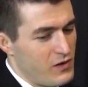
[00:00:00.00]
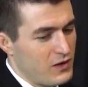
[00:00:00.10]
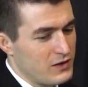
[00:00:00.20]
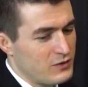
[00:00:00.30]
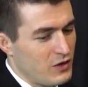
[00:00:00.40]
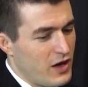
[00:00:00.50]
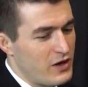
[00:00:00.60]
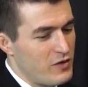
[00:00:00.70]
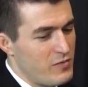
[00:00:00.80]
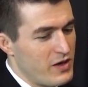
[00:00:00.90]
uh, how
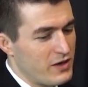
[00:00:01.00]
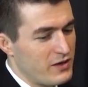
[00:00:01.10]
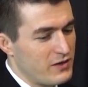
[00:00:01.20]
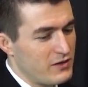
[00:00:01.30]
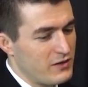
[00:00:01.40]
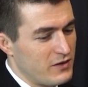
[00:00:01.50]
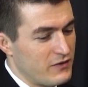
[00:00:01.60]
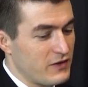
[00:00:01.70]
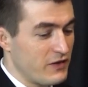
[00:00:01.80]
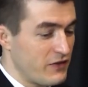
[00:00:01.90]
do you make,
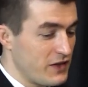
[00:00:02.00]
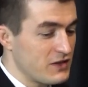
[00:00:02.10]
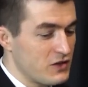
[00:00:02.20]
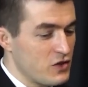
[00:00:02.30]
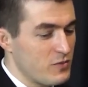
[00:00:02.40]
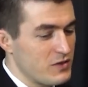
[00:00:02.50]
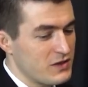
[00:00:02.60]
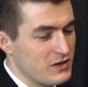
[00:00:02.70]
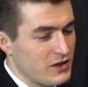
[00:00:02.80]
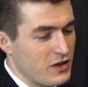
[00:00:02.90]
if if it is
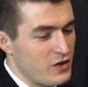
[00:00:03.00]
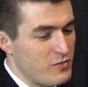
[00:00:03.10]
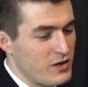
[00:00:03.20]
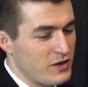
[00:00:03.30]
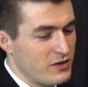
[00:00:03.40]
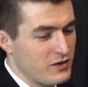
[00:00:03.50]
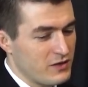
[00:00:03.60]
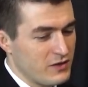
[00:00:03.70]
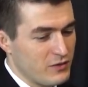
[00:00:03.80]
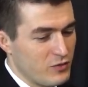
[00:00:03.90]
deterministic, how do you make
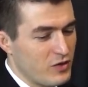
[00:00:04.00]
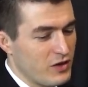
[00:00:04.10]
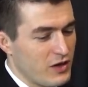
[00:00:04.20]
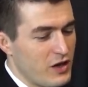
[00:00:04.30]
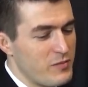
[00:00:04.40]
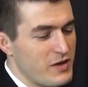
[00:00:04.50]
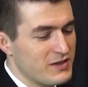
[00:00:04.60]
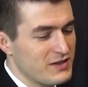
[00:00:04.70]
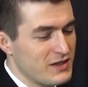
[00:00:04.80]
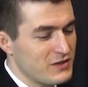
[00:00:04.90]
uh, what, how do you make
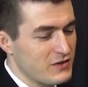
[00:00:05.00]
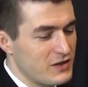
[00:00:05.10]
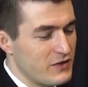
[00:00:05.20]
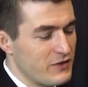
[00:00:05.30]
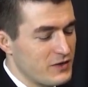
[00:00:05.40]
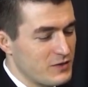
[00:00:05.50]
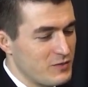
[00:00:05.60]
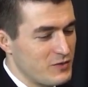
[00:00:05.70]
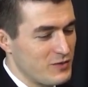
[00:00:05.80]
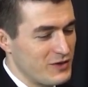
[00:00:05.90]
sense of the difference
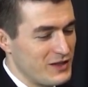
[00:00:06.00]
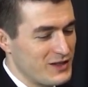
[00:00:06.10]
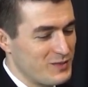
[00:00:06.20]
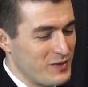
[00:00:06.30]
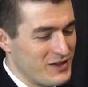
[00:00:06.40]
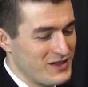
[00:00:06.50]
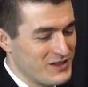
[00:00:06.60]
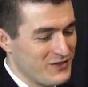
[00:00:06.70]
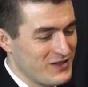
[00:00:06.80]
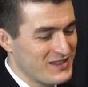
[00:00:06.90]
between the
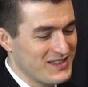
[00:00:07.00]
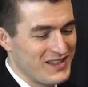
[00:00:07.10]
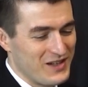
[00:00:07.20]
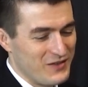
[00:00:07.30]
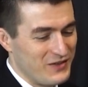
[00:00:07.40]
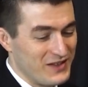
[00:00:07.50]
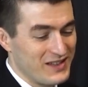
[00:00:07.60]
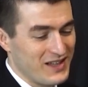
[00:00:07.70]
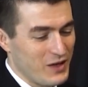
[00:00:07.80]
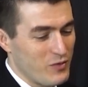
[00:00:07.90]
experience of us
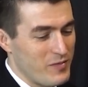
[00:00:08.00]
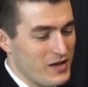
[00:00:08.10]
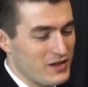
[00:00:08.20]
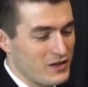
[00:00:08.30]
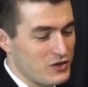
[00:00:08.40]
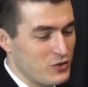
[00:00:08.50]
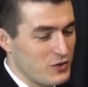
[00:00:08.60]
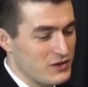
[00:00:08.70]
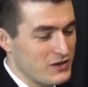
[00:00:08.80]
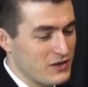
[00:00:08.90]
feeling like we're making a
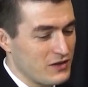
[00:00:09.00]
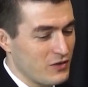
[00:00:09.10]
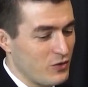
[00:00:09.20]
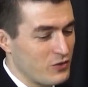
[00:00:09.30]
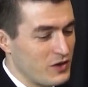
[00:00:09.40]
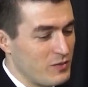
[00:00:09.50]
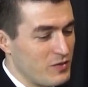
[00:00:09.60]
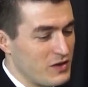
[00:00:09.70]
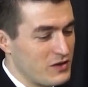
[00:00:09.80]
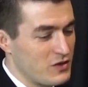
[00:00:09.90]
choice and the whole thing
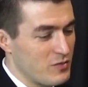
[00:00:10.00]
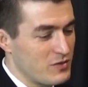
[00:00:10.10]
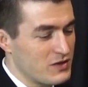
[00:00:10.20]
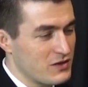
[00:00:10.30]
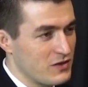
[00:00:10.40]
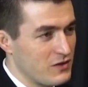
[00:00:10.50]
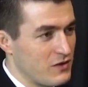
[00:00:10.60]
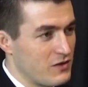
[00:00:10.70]
being deterministic?